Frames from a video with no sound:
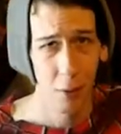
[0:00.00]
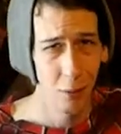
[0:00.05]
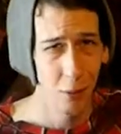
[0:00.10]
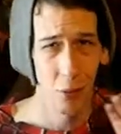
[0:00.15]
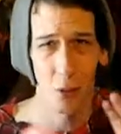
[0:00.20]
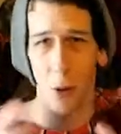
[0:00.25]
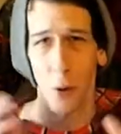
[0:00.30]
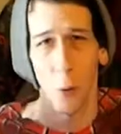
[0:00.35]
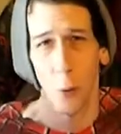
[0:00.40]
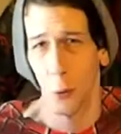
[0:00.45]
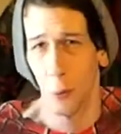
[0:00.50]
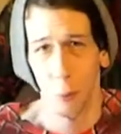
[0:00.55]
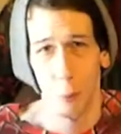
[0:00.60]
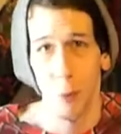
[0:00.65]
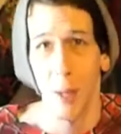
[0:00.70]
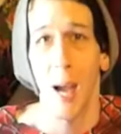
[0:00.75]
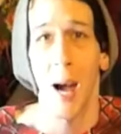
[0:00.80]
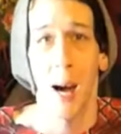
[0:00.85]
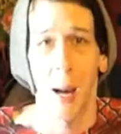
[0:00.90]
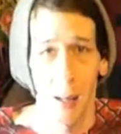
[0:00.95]
So
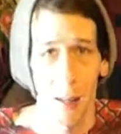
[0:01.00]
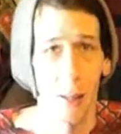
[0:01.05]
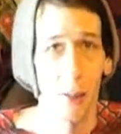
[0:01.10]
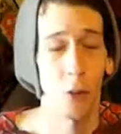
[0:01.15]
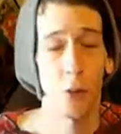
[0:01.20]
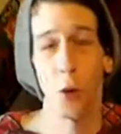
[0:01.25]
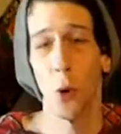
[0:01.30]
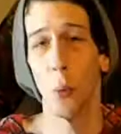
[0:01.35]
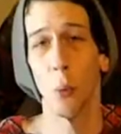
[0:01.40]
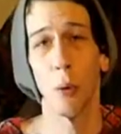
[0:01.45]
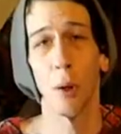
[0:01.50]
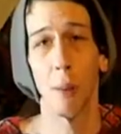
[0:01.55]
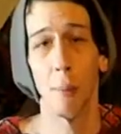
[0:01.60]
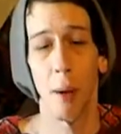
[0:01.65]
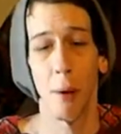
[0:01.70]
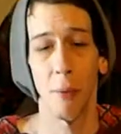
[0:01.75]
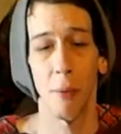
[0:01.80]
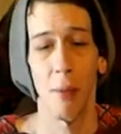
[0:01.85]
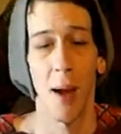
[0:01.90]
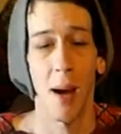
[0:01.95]
yeah, don't worry
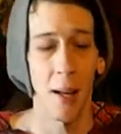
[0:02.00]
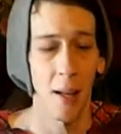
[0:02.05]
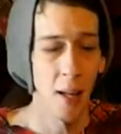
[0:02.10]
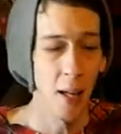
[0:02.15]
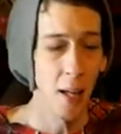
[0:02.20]
about that.